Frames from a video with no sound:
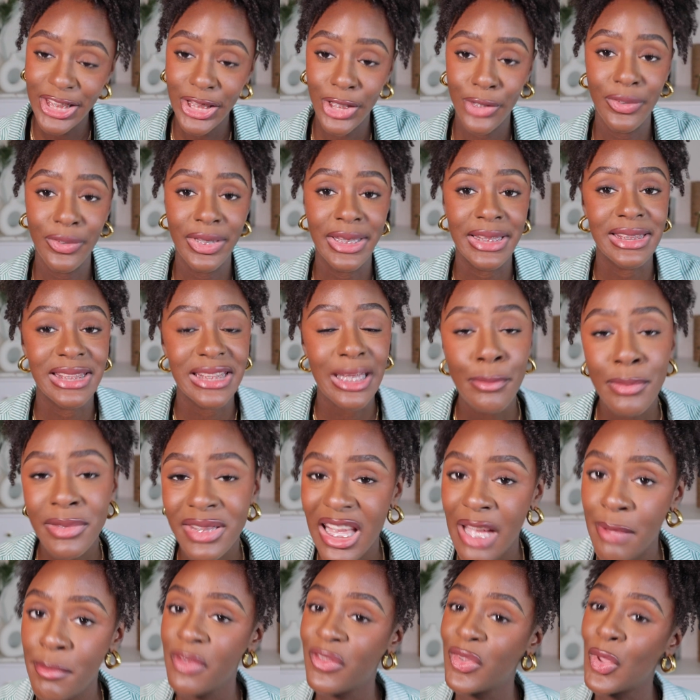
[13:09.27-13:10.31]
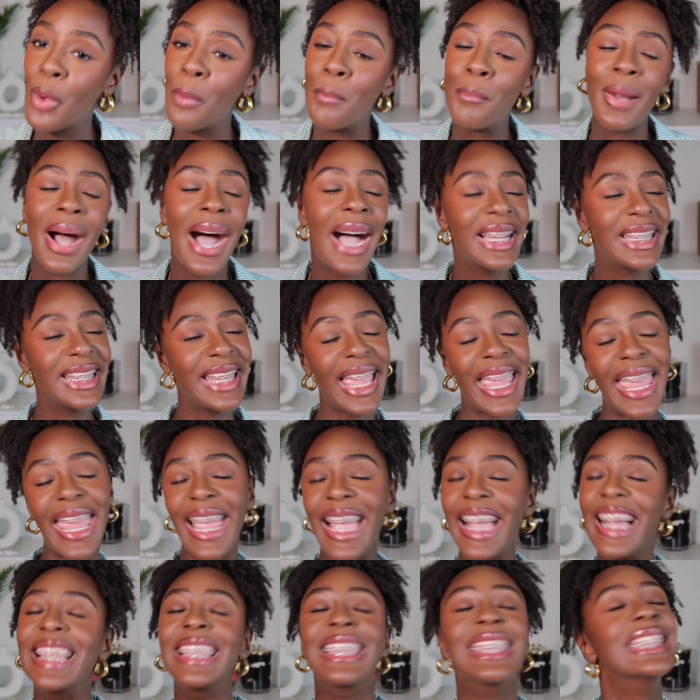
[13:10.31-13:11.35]
during summertime if your body ain't
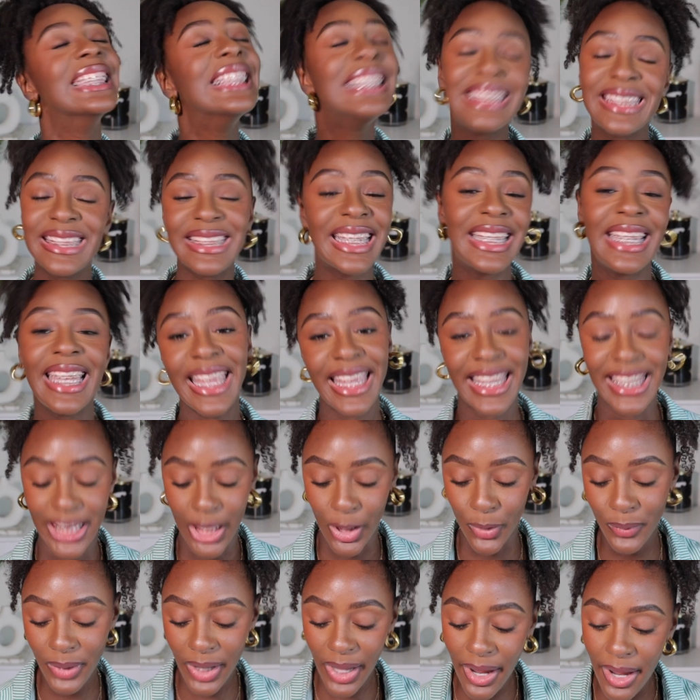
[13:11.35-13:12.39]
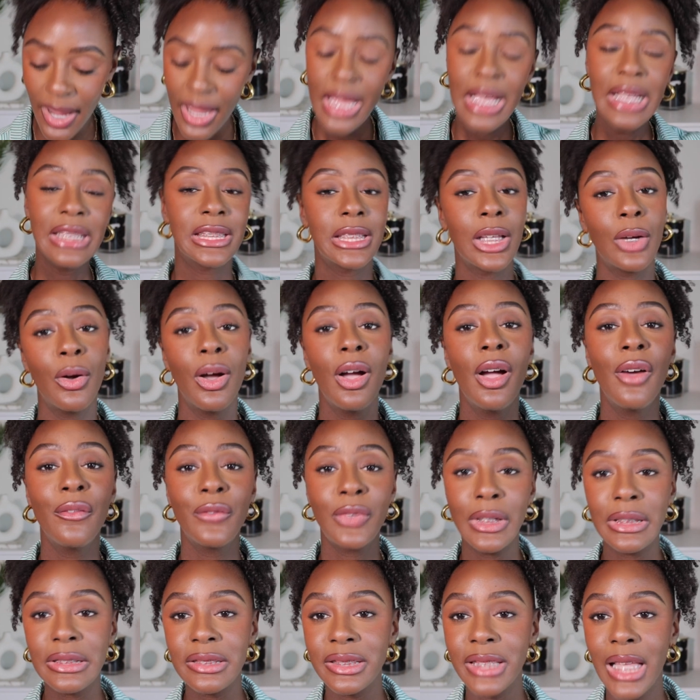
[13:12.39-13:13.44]
glistening, okay? So first